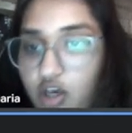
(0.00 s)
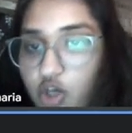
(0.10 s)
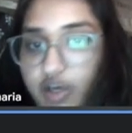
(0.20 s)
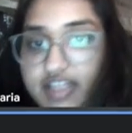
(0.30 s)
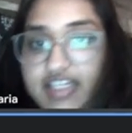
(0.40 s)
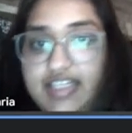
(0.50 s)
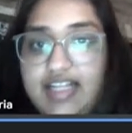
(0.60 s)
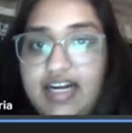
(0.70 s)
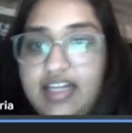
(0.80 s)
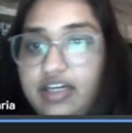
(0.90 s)
you can see
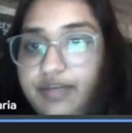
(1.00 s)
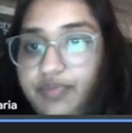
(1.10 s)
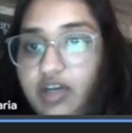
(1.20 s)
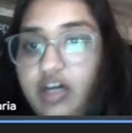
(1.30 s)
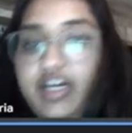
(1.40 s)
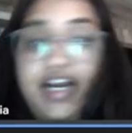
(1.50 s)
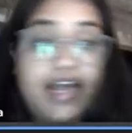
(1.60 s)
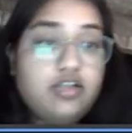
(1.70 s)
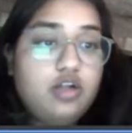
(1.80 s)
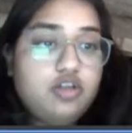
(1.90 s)
that the
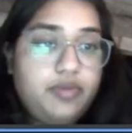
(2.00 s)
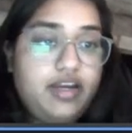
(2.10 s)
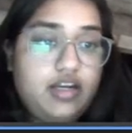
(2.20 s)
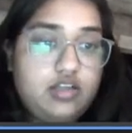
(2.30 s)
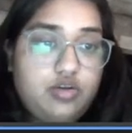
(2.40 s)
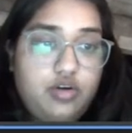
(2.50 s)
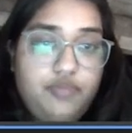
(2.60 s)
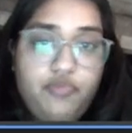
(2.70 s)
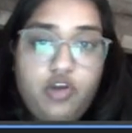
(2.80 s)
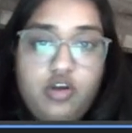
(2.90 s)
data is also being restored.
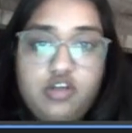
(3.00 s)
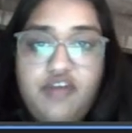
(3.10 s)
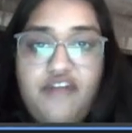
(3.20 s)
So we